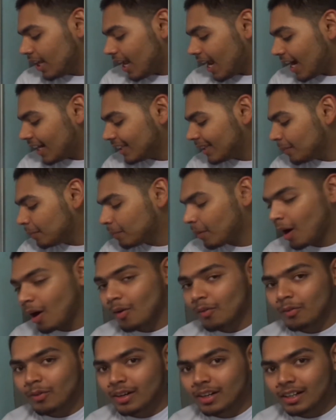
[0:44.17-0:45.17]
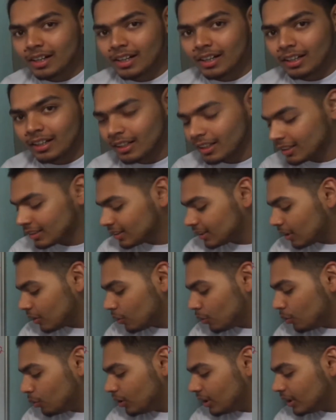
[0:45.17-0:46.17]
And the power is the
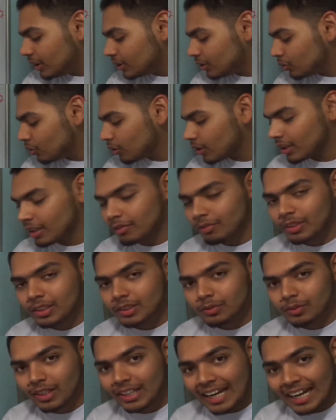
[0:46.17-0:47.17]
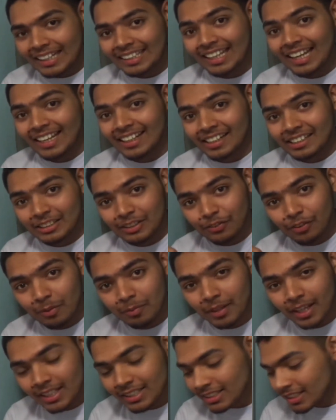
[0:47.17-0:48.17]
only stroke in which we get the energy from
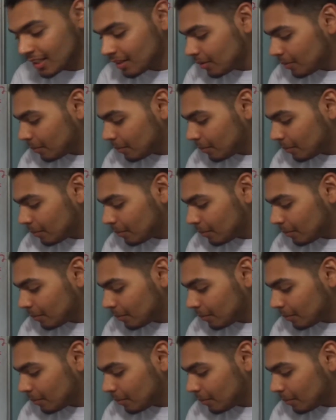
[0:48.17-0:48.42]
the engine,